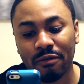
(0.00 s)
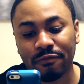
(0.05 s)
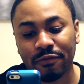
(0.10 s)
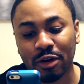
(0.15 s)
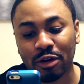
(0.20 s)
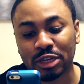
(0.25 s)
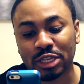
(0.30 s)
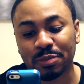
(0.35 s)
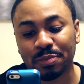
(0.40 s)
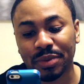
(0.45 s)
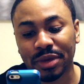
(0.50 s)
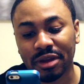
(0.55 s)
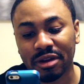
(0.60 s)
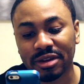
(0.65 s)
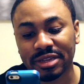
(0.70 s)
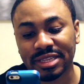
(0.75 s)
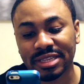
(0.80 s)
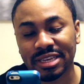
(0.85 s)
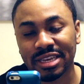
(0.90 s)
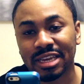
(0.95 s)
First
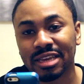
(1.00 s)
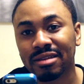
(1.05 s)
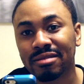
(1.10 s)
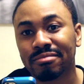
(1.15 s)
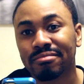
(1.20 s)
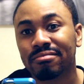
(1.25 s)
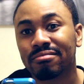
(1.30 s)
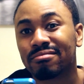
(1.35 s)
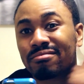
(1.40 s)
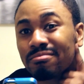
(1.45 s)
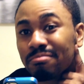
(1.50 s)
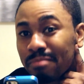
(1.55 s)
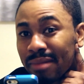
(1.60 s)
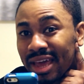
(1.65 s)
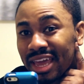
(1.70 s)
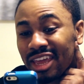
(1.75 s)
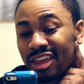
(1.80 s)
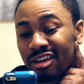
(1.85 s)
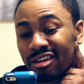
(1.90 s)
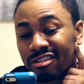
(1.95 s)
piercing,
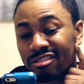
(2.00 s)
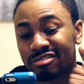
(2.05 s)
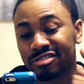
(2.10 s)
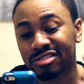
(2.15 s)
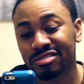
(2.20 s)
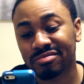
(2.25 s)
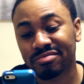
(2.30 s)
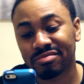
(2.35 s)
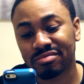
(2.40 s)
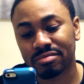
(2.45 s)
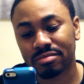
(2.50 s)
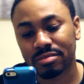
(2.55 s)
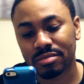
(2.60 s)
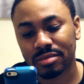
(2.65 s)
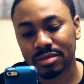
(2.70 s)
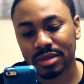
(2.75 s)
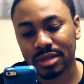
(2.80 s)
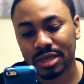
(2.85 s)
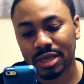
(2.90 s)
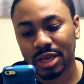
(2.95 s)
my ears.
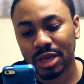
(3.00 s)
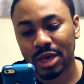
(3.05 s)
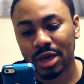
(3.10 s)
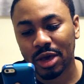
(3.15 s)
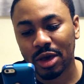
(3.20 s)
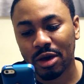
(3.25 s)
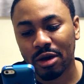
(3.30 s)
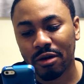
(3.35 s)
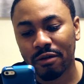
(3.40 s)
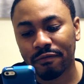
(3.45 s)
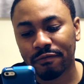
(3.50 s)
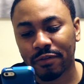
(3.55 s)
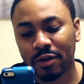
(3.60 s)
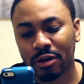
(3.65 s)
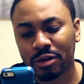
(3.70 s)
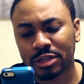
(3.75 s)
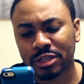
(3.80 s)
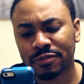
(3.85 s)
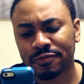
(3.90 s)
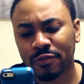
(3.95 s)

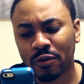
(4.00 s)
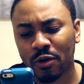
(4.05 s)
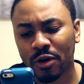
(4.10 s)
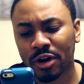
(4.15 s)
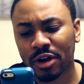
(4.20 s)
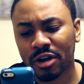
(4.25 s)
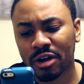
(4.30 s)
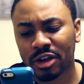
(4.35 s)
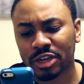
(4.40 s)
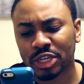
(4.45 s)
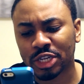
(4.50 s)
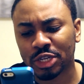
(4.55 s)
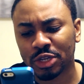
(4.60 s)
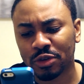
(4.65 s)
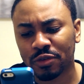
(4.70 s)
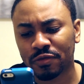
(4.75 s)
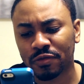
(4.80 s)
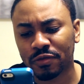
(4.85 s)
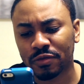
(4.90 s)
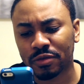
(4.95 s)
First foreign country
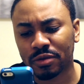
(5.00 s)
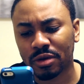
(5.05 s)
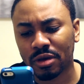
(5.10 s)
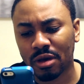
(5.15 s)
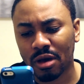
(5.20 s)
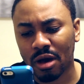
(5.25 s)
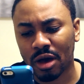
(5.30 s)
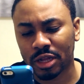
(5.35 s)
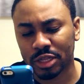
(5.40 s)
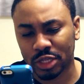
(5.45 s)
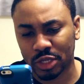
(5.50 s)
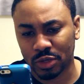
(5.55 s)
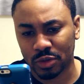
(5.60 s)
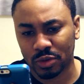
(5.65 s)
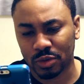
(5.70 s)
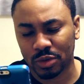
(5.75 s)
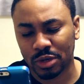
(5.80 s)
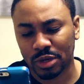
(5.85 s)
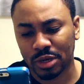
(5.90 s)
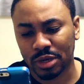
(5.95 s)
you've gone to.
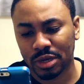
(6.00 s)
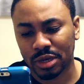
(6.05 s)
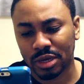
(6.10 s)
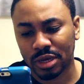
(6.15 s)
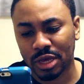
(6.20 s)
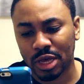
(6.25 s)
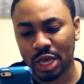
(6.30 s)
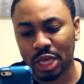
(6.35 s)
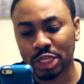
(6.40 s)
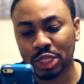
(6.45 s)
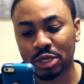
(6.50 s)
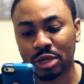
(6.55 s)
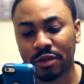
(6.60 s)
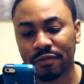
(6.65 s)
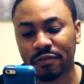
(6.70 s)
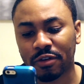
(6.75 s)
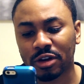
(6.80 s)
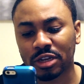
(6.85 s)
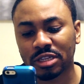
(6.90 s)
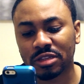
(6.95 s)
So the
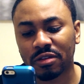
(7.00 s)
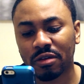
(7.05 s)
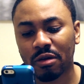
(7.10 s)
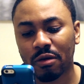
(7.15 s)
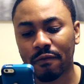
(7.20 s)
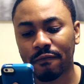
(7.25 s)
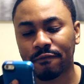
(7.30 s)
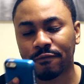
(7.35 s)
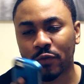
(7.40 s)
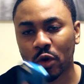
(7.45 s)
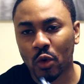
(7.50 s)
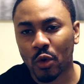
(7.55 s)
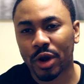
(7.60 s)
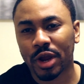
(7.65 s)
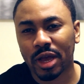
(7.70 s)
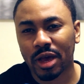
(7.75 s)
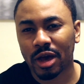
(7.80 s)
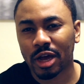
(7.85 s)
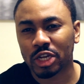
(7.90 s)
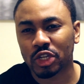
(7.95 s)
first
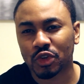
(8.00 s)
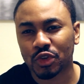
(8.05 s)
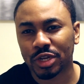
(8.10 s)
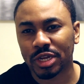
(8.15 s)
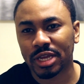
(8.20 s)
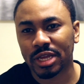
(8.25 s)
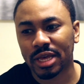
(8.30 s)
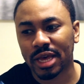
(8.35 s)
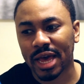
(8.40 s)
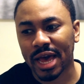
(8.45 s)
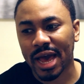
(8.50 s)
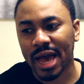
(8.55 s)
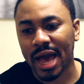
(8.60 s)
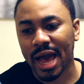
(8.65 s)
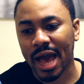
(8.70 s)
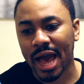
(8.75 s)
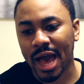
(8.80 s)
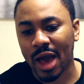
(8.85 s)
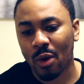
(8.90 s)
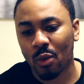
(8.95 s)
foreign country
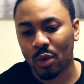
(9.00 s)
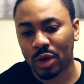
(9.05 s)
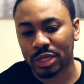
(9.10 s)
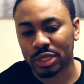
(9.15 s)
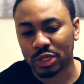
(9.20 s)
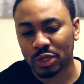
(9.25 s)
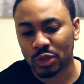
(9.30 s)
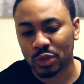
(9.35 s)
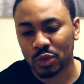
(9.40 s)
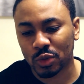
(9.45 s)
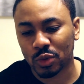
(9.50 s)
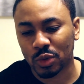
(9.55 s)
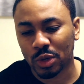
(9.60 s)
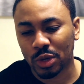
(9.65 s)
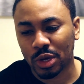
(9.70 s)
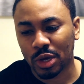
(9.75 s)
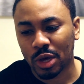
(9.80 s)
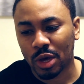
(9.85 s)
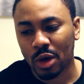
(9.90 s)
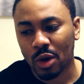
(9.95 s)
I went to
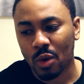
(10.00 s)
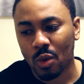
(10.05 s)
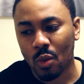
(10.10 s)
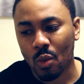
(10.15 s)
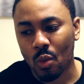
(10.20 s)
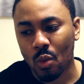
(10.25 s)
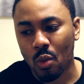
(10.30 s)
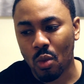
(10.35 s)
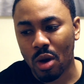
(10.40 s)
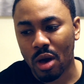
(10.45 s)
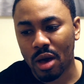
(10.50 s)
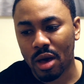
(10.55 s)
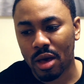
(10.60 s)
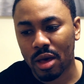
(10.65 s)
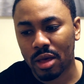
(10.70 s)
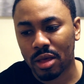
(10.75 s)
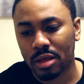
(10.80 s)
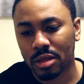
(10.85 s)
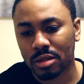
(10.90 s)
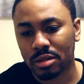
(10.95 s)

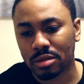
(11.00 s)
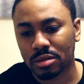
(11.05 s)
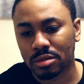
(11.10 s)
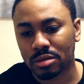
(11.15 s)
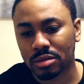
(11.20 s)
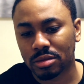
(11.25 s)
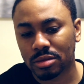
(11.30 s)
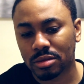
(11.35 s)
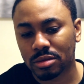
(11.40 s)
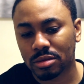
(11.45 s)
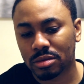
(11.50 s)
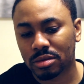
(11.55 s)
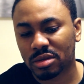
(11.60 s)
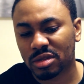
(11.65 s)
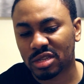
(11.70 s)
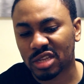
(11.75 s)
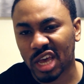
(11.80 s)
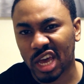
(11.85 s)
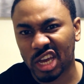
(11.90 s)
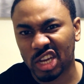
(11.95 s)
was
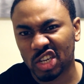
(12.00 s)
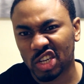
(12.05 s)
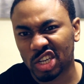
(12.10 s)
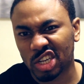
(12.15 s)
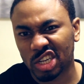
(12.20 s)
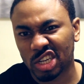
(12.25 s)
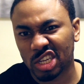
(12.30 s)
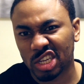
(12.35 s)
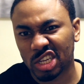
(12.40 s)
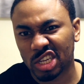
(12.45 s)
Asia.